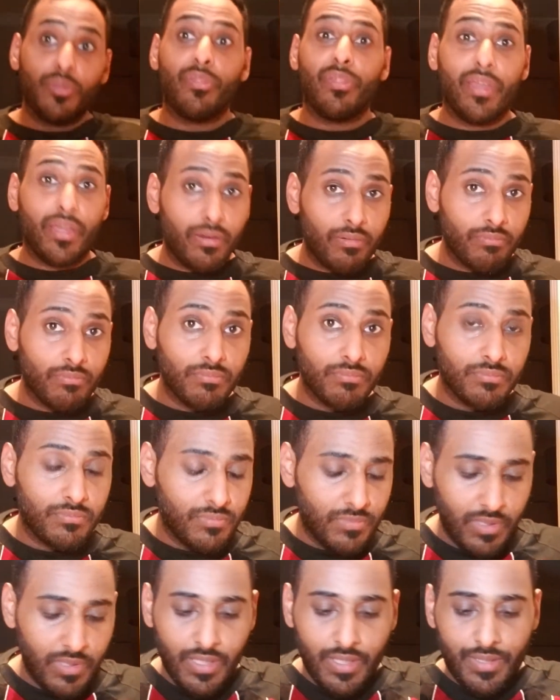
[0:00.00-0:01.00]
there.
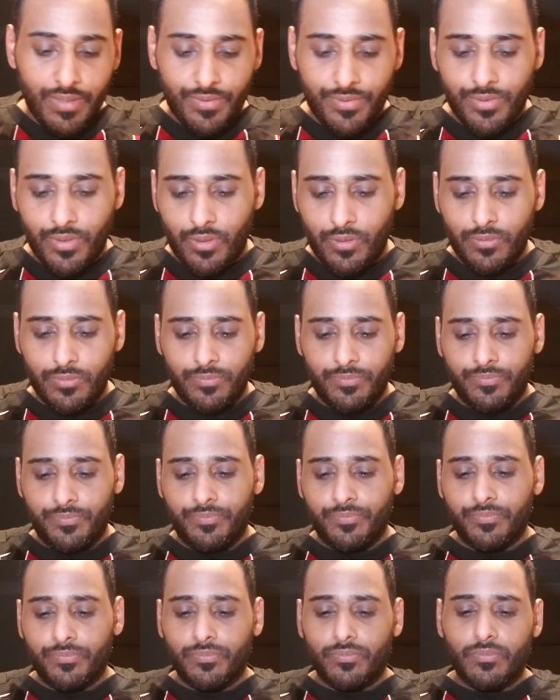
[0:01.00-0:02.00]
So
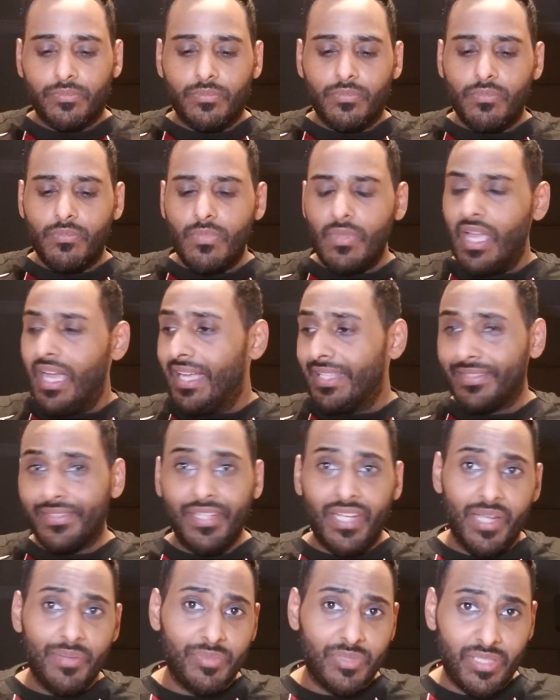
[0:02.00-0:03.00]
at
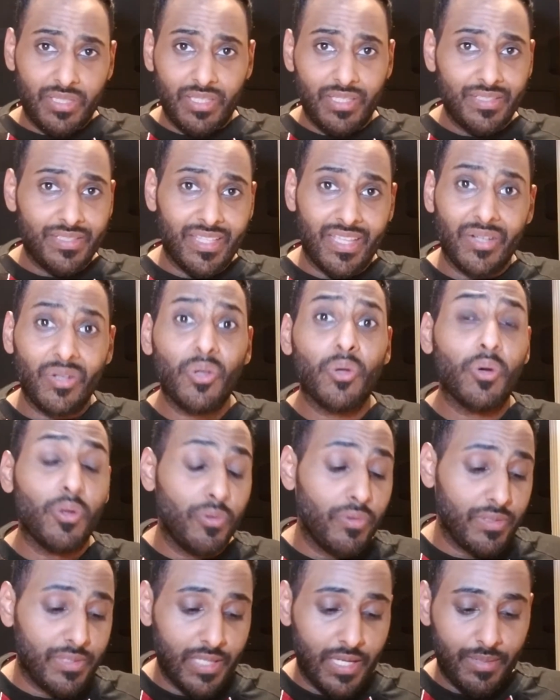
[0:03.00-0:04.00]
times it does that, not
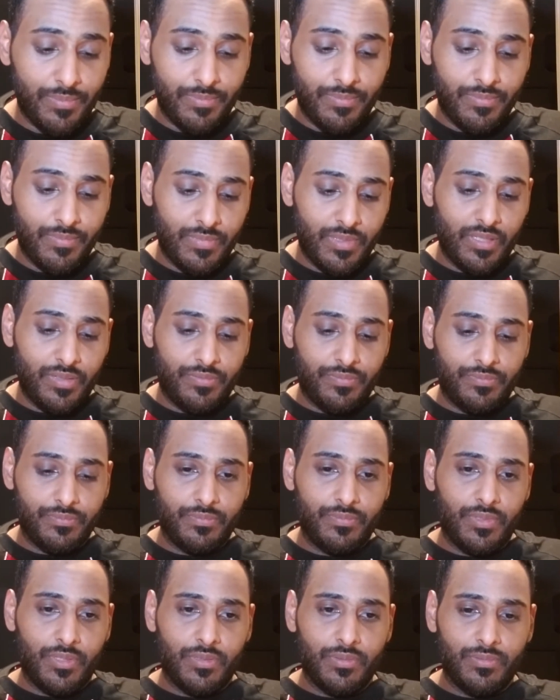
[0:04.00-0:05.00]
all the time. If
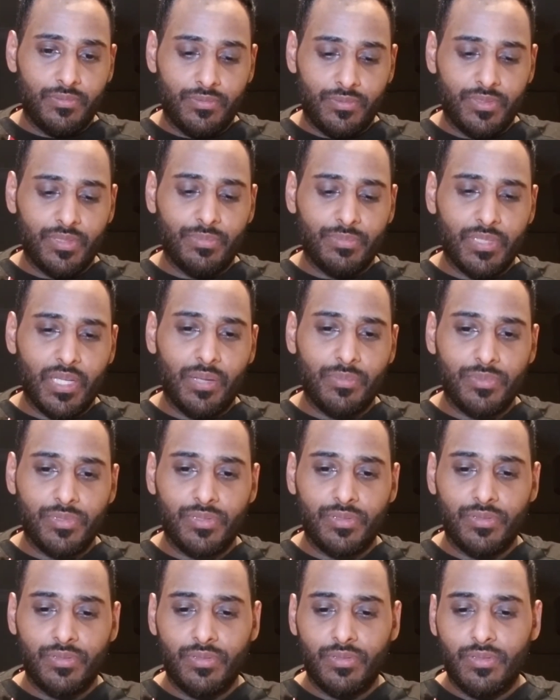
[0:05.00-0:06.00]
you know,
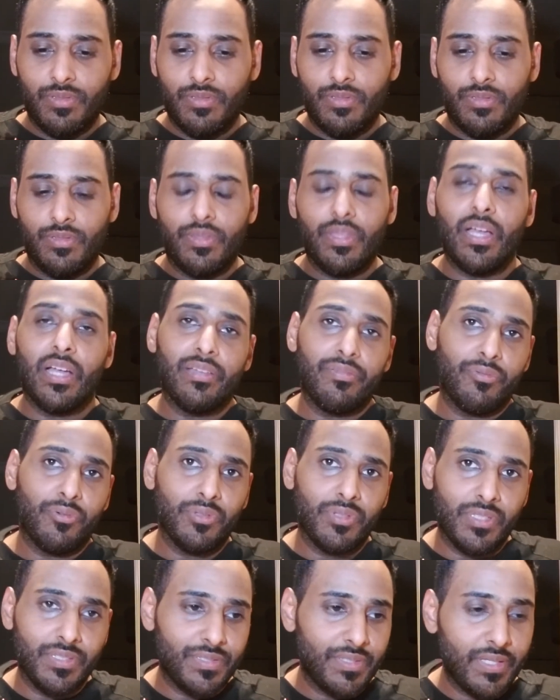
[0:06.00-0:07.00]
sometimes the
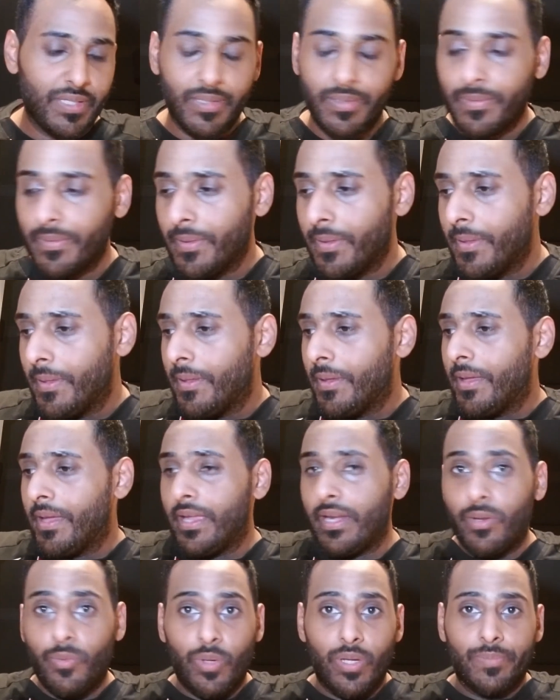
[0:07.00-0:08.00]
iPhone does that.
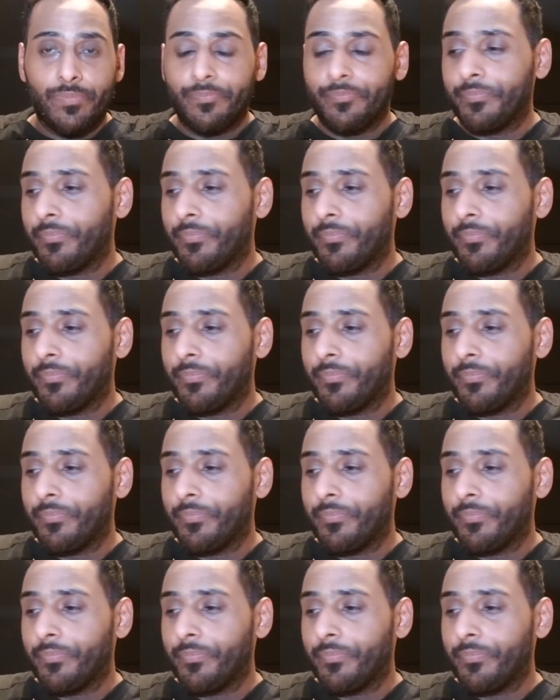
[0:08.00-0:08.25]
Anyway,